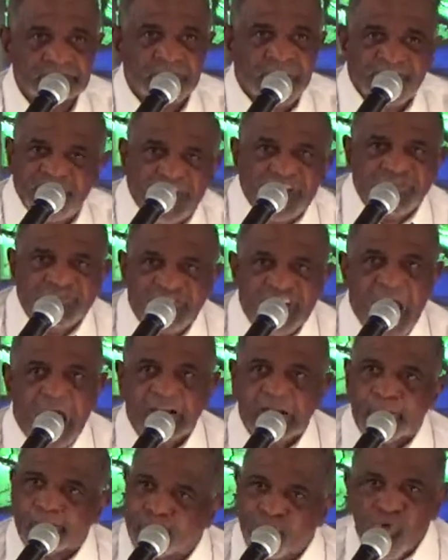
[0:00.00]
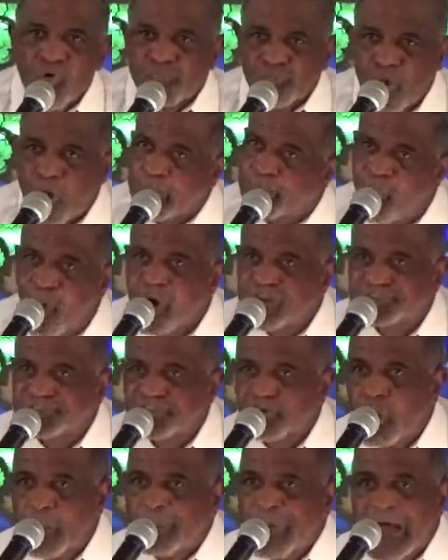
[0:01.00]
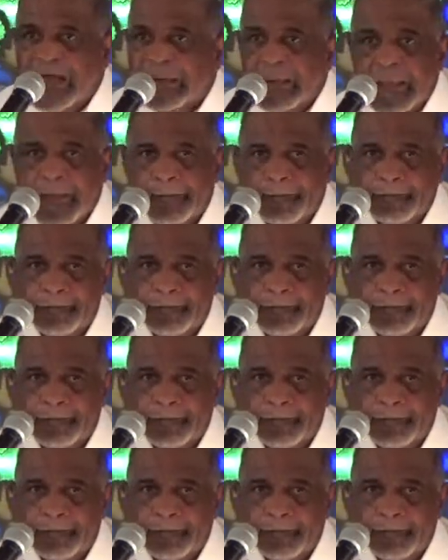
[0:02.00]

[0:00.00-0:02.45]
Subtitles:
Jesus didn't have to prove no points to nobody.